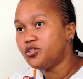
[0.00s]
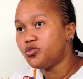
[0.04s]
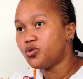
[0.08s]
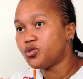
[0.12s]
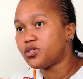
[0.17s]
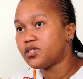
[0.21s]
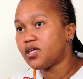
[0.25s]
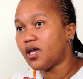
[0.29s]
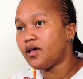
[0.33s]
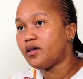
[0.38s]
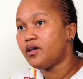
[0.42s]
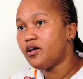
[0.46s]
to
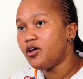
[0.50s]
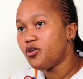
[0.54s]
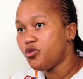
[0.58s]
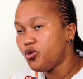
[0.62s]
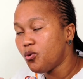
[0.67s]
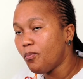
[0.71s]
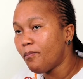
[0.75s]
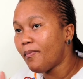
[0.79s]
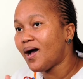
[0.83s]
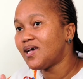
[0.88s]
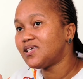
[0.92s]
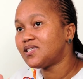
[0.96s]
say,
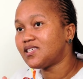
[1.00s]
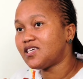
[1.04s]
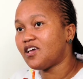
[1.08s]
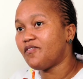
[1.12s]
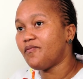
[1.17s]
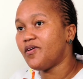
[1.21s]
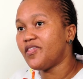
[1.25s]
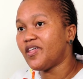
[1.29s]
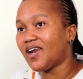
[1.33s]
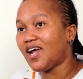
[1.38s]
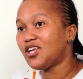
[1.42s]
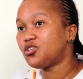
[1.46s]
you must give
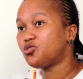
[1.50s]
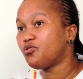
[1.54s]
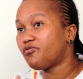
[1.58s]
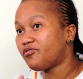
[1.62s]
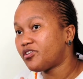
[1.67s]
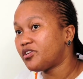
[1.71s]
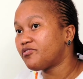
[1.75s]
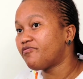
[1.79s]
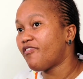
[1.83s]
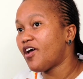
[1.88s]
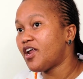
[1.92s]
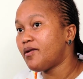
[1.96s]
me the right to
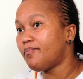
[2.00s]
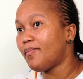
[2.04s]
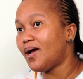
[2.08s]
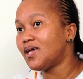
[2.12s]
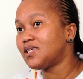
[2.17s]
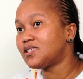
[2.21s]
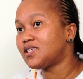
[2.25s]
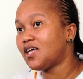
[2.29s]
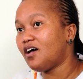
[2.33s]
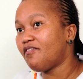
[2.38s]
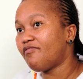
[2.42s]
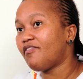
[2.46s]
defend
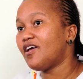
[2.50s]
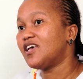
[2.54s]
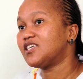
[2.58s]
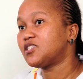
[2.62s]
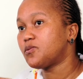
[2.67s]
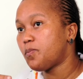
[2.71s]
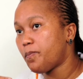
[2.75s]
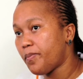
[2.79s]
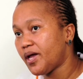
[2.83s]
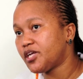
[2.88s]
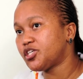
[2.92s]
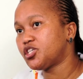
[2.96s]
myself,
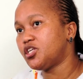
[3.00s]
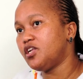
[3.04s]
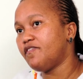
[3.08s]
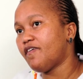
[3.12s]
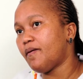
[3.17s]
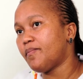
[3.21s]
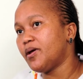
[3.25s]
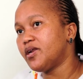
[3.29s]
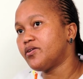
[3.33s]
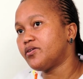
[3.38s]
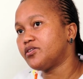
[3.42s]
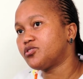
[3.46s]
especially if
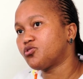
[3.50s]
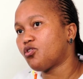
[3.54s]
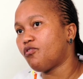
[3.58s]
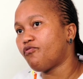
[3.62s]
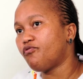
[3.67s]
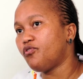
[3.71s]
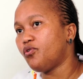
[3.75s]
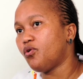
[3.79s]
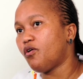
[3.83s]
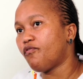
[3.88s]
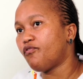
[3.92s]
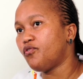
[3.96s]
I'm at risk
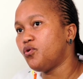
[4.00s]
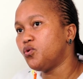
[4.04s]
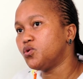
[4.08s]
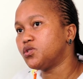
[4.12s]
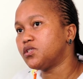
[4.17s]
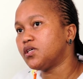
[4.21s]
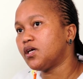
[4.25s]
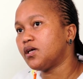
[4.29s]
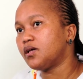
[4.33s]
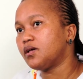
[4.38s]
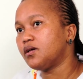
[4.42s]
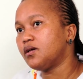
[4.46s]
of
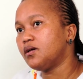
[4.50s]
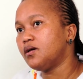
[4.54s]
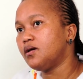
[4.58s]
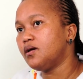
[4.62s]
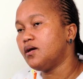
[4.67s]
losing